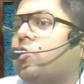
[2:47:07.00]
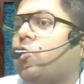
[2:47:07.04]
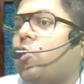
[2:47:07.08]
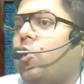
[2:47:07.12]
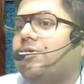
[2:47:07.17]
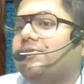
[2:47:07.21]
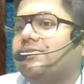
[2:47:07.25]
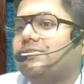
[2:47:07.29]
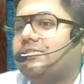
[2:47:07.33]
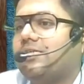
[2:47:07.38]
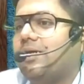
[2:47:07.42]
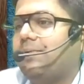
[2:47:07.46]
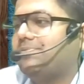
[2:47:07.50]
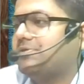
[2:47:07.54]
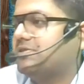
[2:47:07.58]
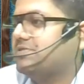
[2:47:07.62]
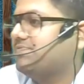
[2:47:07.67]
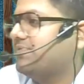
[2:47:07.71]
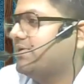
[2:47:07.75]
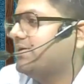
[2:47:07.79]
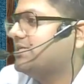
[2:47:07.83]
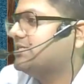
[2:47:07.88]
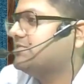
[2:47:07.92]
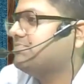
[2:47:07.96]
concepts.
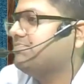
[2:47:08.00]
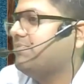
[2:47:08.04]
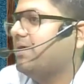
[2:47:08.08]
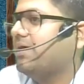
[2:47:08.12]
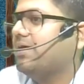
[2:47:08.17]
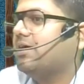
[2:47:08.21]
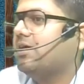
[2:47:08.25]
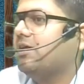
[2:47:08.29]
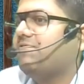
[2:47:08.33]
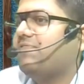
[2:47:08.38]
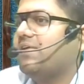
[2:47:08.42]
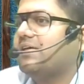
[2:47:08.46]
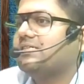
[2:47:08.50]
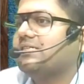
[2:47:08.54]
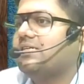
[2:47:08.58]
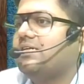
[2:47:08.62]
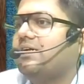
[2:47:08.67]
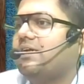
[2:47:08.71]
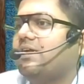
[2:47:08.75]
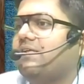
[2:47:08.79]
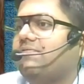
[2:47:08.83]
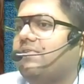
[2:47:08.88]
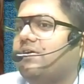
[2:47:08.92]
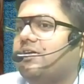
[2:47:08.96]
One is medical
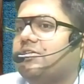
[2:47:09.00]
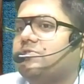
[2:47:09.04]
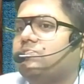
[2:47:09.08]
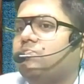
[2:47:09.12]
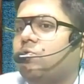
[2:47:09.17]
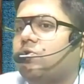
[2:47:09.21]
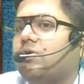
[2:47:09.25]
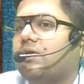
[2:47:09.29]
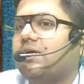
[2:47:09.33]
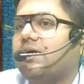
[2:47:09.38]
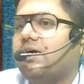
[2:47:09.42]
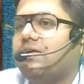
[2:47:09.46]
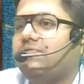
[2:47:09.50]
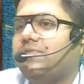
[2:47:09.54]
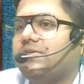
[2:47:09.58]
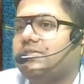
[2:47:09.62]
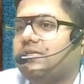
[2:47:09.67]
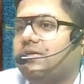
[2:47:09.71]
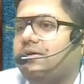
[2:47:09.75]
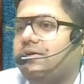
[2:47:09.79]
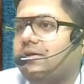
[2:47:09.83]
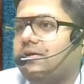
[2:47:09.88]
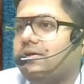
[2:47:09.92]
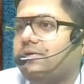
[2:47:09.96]
facility, one is motor car
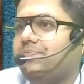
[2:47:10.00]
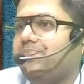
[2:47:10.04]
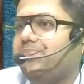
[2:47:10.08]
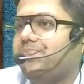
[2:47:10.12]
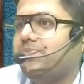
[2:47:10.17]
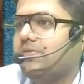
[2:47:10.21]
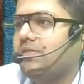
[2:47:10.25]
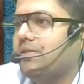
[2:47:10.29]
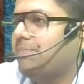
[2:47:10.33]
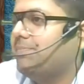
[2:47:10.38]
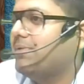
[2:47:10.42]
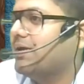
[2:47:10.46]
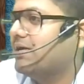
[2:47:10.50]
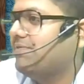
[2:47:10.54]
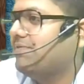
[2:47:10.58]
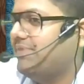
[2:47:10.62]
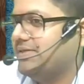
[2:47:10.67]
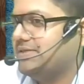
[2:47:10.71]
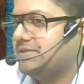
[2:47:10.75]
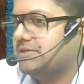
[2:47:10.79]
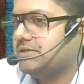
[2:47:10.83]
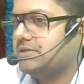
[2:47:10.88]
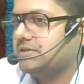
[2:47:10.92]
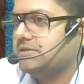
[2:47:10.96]
facility. The big
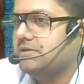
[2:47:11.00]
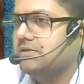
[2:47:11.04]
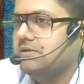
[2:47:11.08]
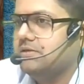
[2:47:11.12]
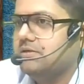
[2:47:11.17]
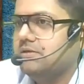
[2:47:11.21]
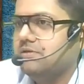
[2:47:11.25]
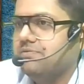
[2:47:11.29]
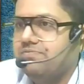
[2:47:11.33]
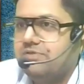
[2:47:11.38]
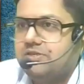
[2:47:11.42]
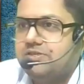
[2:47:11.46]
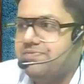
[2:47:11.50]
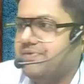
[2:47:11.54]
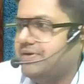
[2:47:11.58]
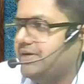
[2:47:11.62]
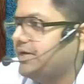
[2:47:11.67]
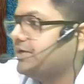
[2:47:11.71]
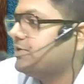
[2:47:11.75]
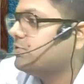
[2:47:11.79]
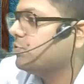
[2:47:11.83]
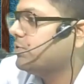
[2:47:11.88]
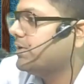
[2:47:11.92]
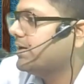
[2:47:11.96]
ones, which we
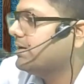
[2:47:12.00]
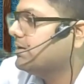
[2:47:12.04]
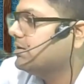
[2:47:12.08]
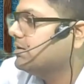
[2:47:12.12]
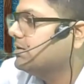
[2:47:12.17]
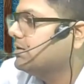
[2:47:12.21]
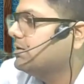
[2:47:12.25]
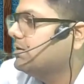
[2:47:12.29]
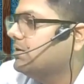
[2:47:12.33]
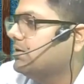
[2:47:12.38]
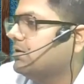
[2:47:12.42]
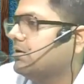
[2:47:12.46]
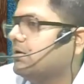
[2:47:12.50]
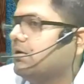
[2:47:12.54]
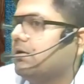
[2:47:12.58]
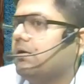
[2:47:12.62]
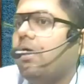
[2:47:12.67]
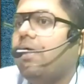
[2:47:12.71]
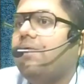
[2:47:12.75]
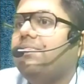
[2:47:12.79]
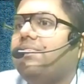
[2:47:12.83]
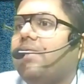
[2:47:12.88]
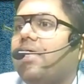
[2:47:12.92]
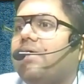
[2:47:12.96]
did today.
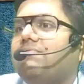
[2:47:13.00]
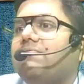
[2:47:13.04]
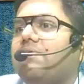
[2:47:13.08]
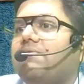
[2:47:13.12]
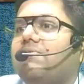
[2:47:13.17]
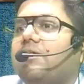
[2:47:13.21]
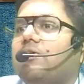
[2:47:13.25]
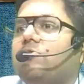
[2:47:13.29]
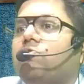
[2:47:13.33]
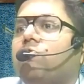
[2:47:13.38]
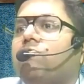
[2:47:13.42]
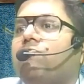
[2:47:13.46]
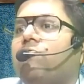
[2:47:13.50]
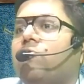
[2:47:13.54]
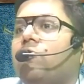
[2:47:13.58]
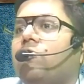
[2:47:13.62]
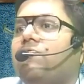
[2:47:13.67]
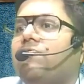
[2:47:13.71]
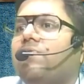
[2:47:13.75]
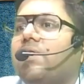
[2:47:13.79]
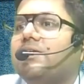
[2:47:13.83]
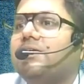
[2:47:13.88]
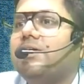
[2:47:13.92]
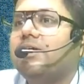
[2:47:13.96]
And then we will do
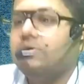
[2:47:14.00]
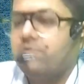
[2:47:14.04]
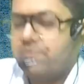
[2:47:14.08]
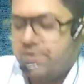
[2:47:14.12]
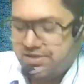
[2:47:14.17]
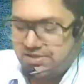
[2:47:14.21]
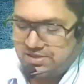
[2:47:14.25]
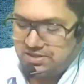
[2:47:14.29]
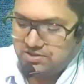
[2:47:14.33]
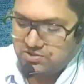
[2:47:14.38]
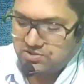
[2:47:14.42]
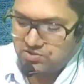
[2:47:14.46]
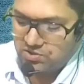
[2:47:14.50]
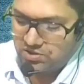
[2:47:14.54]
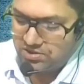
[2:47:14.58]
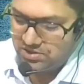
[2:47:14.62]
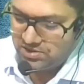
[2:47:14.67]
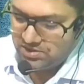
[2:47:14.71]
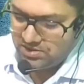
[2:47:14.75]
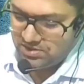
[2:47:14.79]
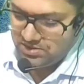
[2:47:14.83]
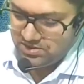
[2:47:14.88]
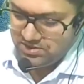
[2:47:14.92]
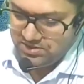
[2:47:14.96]
full-fledged questions on
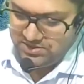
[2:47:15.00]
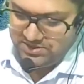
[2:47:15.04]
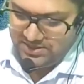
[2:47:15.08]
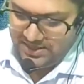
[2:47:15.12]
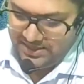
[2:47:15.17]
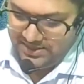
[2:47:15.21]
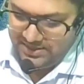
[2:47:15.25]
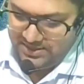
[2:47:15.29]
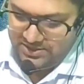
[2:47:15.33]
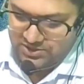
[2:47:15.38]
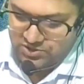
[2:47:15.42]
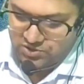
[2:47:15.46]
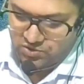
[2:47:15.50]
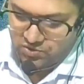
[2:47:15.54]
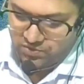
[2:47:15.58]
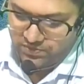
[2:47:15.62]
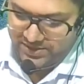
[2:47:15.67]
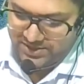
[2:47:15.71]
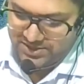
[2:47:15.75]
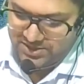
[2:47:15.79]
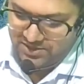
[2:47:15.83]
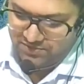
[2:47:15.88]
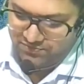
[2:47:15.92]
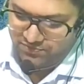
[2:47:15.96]
salary. So
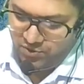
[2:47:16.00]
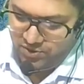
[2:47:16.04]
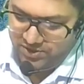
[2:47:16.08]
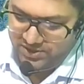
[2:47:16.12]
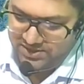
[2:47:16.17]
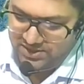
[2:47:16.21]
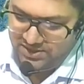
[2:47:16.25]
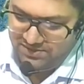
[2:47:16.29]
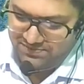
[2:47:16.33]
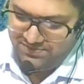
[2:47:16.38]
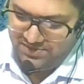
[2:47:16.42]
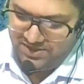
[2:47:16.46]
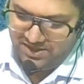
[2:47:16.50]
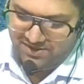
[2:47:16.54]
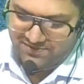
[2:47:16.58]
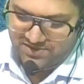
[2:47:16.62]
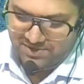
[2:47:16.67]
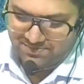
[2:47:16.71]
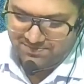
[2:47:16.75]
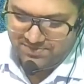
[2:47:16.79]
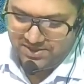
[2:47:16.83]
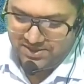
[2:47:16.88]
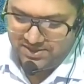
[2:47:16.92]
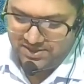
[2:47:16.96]
question 43 we have
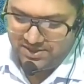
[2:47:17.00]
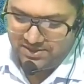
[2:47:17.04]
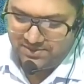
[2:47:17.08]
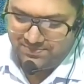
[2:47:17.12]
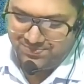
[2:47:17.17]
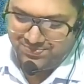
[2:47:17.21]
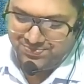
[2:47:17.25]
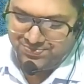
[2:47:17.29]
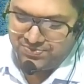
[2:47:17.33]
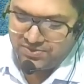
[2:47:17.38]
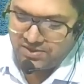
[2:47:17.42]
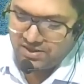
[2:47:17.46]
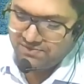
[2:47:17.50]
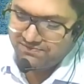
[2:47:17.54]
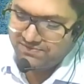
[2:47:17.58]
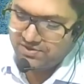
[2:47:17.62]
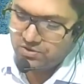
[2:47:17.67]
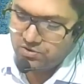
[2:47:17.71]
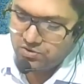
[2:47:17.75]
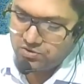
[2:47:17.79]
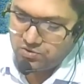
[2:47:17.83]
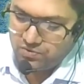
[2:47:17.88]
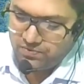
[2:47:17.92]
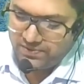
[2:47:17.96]
completed. We
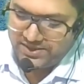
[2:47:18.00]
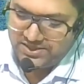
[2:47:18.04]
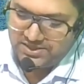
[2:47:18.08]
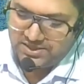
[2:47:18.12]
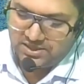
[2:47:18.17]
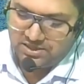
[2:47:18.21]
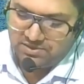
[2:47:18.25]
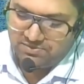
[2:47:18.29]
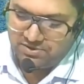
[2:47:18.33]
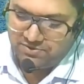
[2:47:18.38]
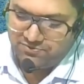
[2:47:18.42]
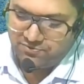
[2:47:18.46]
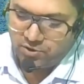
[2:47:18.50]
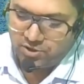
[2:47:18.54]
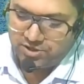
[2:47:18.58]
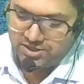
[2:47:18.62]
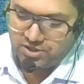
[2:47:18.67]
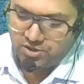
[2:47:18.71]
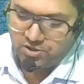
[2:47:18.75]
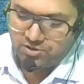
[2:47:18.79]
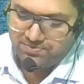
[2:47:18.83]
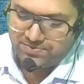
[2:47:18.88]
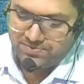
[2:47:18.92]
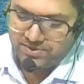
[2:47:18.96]
go to question number
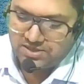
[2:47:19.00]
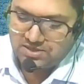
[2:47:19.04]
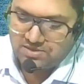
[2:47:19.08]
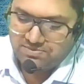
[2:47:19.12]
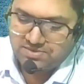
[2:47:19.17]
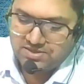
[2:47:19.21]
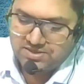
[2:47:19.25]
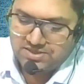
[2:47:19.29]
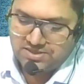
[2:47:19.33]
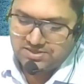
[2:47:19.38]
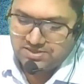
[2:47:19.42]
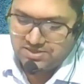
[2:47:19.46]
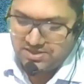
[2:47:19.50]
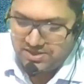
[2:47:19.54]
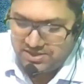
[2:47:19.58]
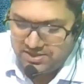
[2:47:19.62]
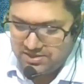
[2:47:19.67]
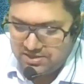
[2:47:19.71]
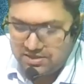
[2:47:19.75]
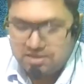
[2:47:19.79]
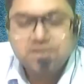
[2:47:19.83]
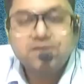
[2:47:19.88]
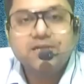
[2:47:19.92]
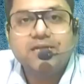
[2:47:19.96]
40 on page number 68.
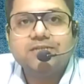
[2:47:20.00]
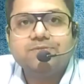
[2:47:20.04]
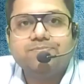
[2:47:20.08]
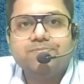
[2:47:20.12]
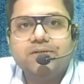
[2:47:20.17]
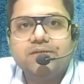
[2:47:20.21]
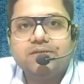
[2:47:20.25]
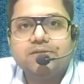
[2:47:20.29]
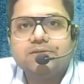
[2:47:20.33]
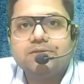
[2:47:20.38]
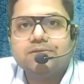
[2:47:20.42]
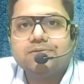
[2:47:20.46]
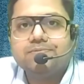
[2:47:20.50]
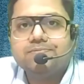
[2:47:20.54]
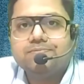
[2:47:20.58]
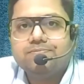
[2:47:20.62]
Yes, please.